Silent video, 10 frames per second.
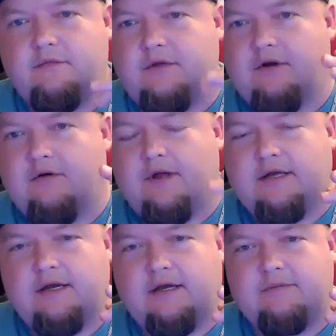you know,
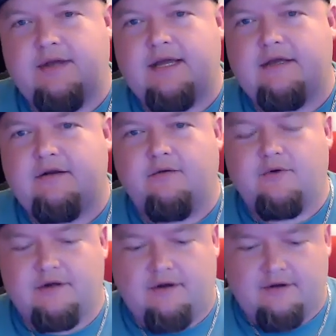like uh, paying, you know,
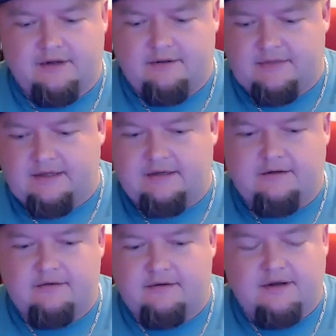what do you call it, uh, in,
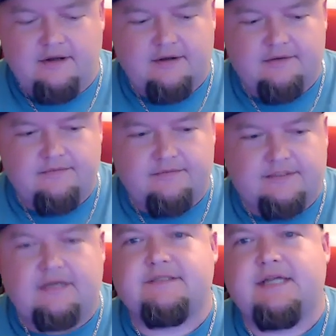uh,
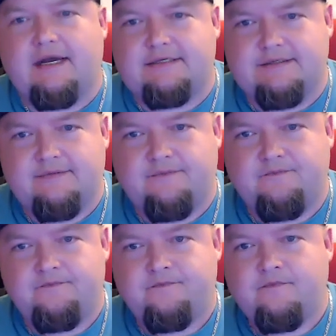sales tax.
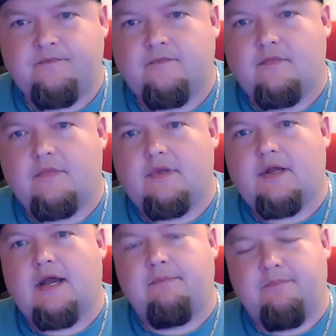
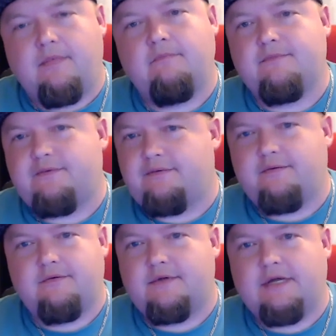I,
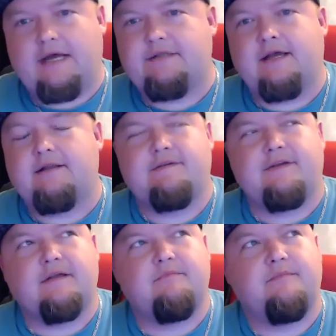I, I was
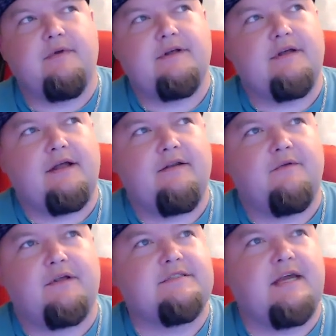like, I don't even
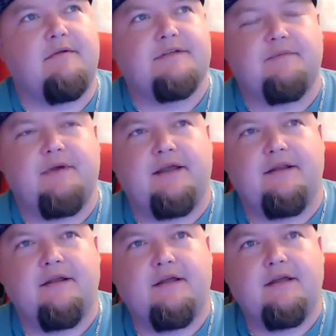want to say how much I paid.
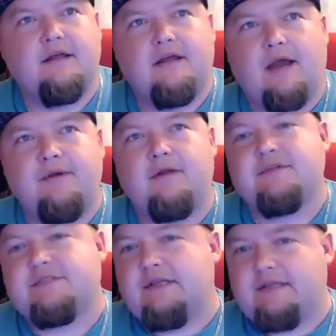I paid
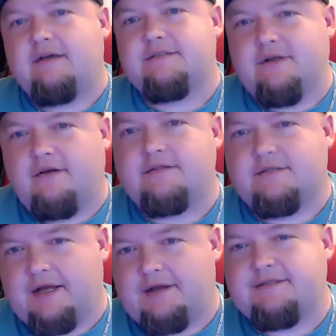almost ten thousand dollars
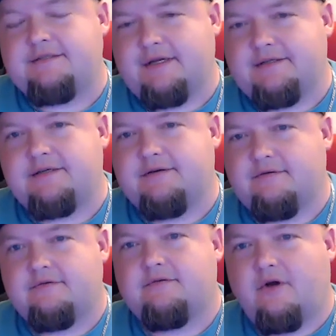in taxes last year,
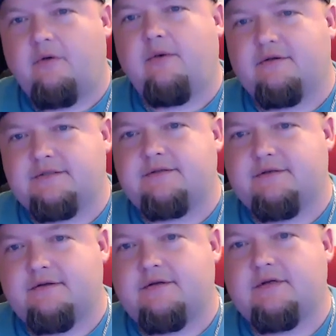almost.
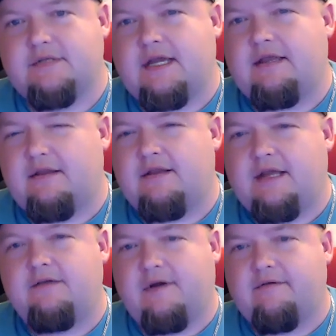It was like eight
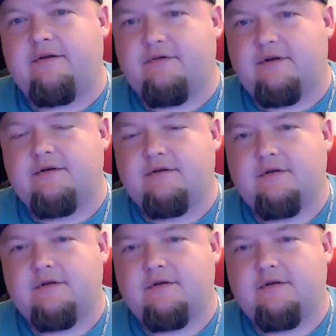eighty five hundred,